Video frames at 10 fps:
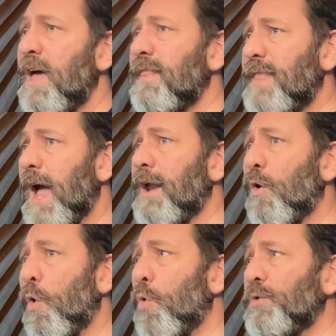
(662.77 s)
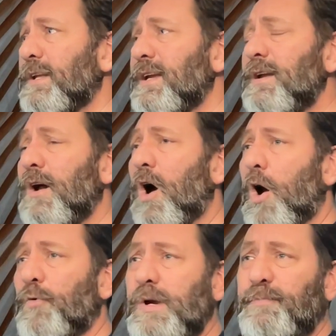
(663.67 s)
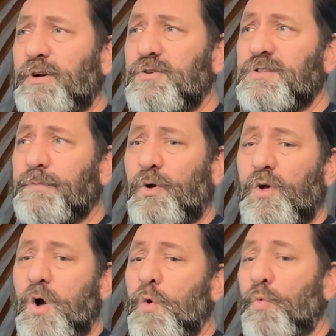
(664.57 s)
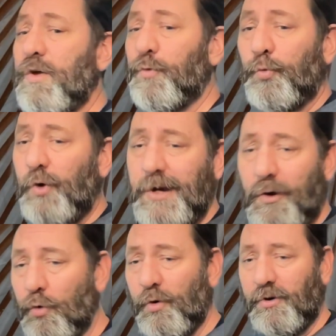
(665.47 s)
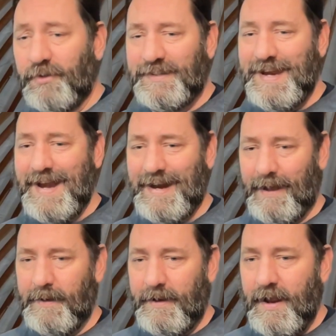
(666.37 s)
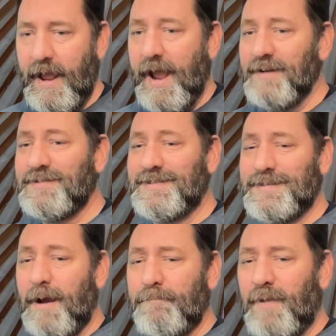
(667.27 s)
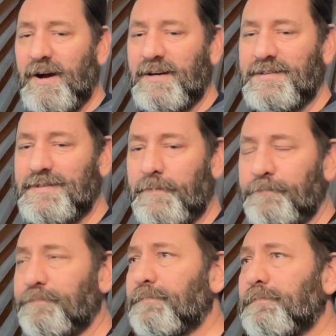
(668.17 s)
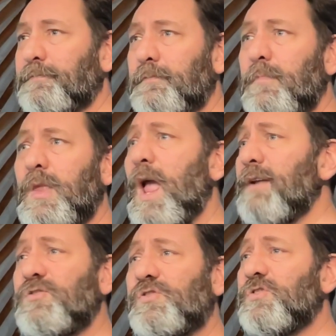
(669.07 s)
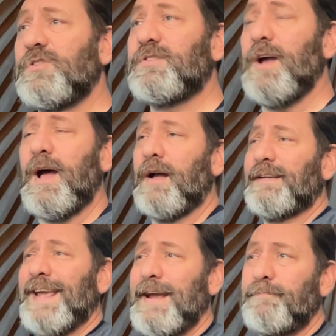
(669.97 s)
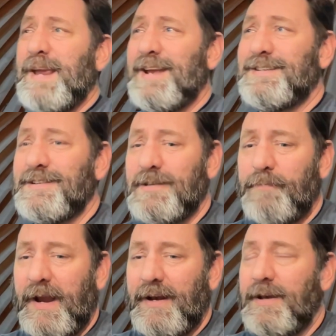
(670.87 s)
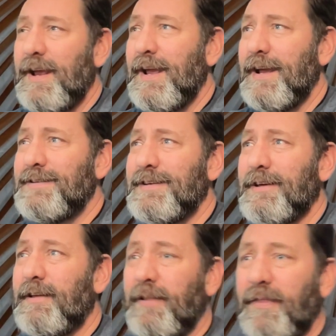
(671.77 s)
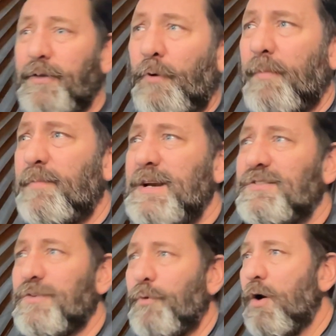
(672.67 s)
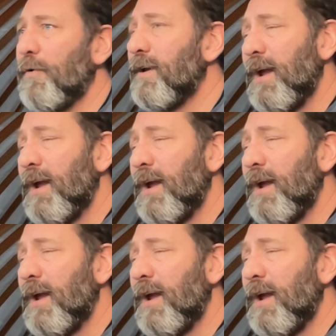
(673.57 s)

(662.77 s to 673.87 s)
that only are reproducible with real world data. And some bugs just can't be anticipated until the rubber meets the road.